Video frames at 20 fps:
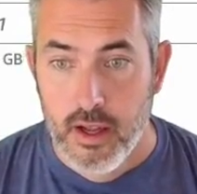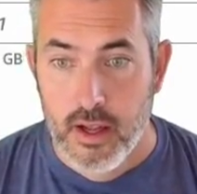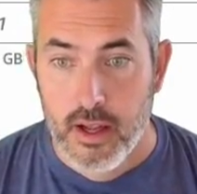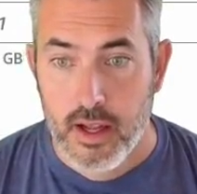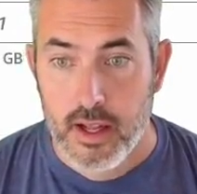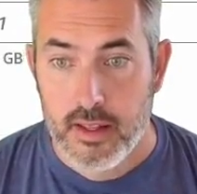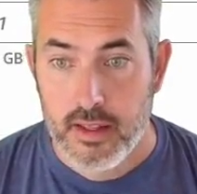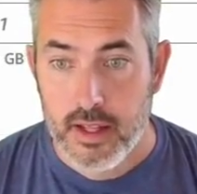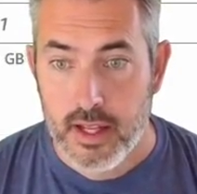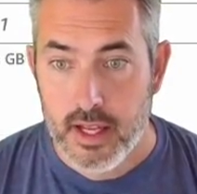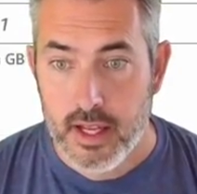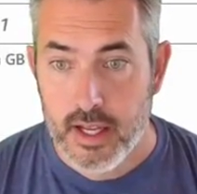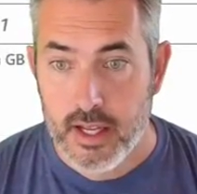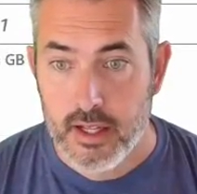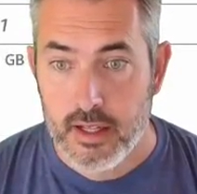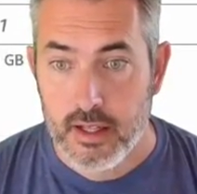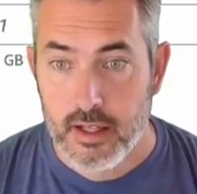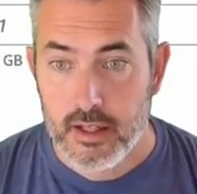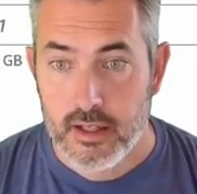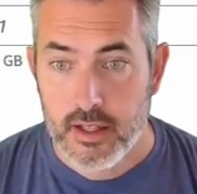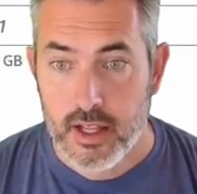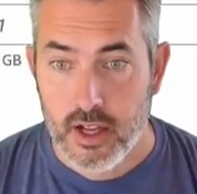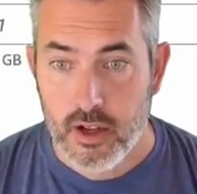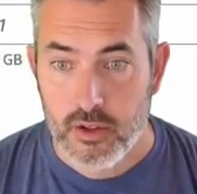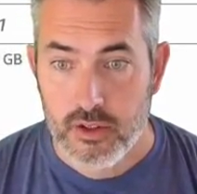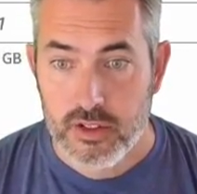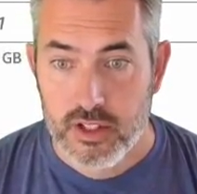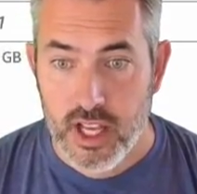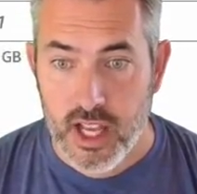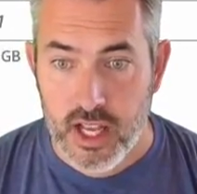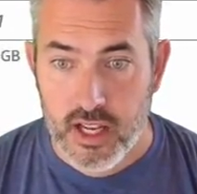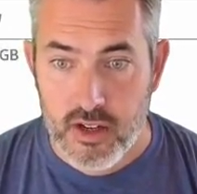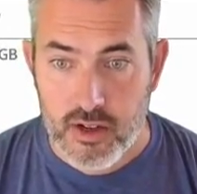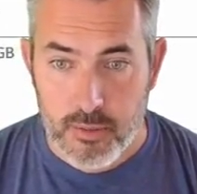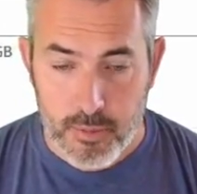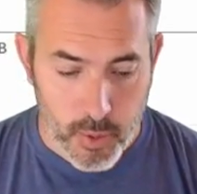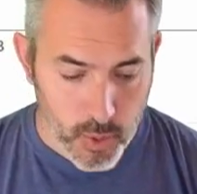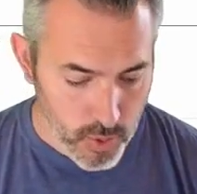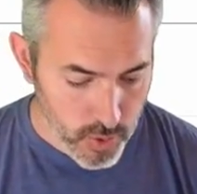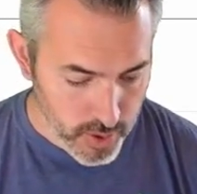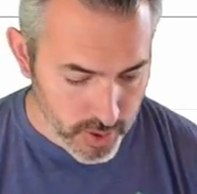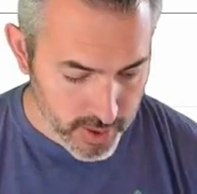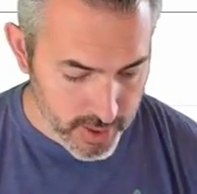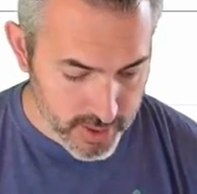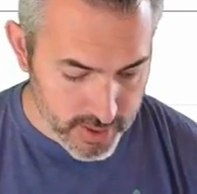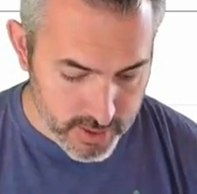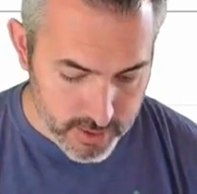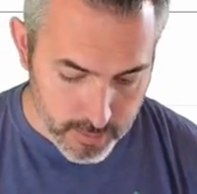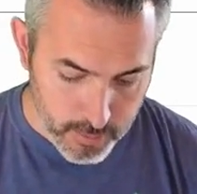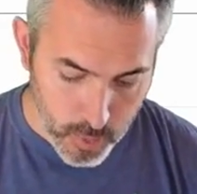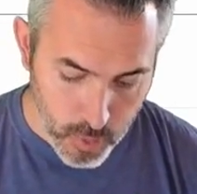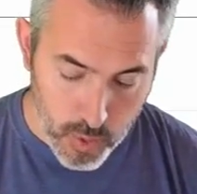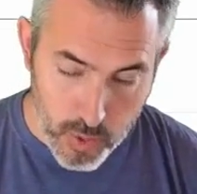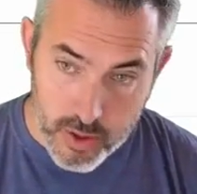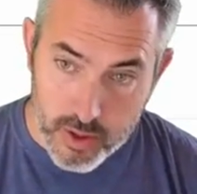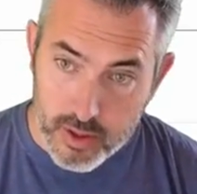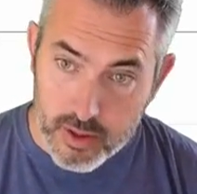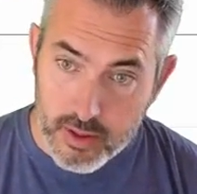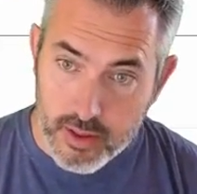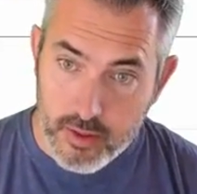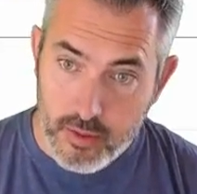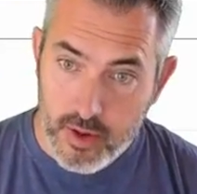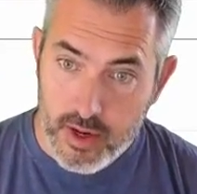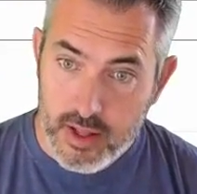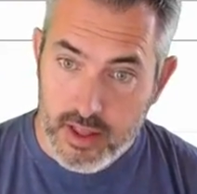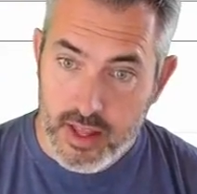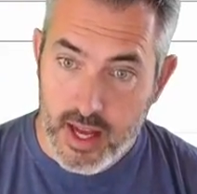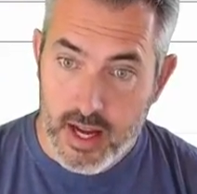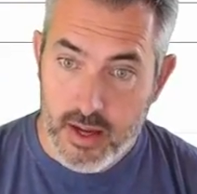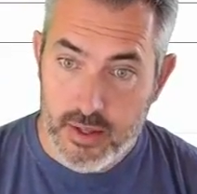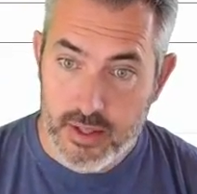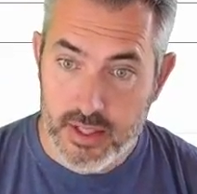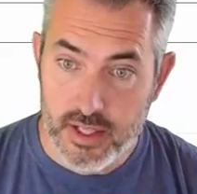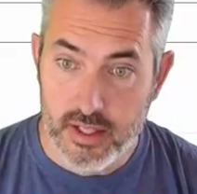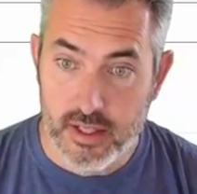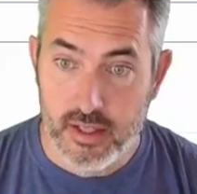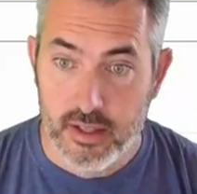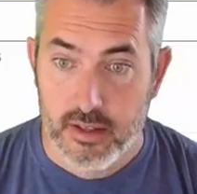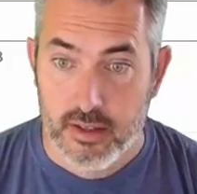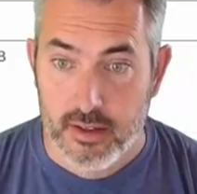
And then the container port is port 3000.